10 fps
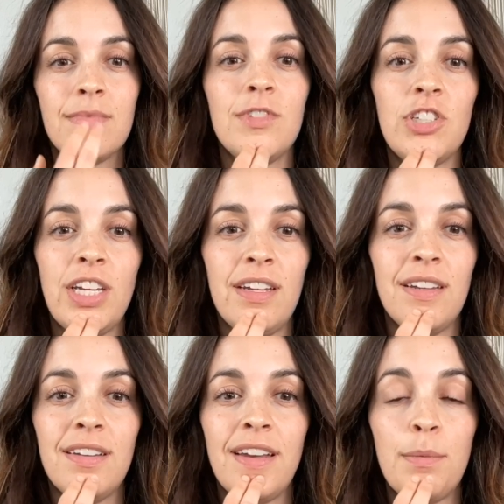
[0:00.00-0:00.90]
Chin.
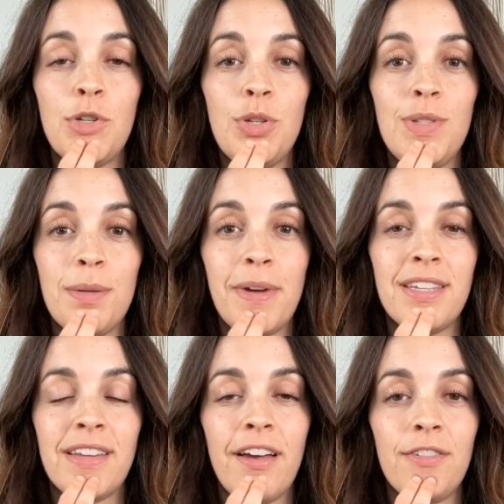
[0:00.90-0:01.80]
I'm choosing
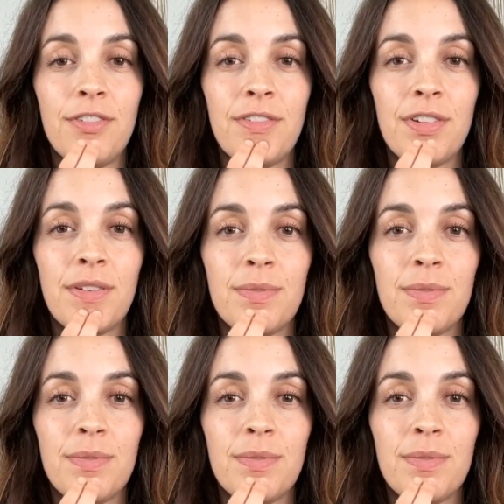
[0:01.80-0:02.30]
myself